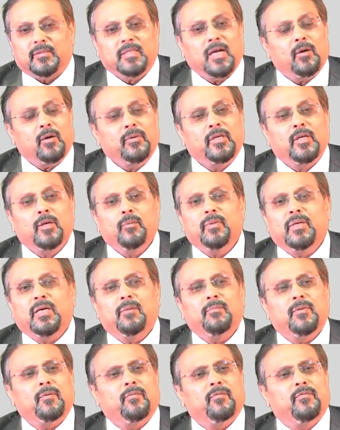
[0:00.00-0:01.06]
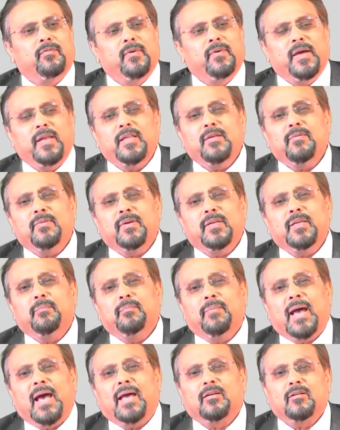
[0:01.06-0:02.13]
Now, it will become a very
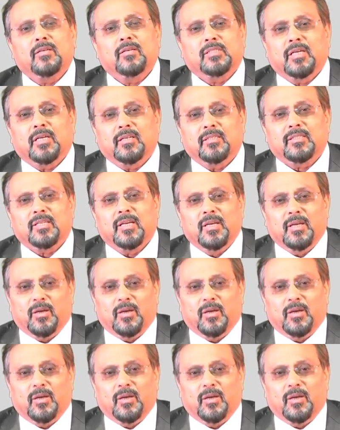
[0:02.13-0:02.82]
bad results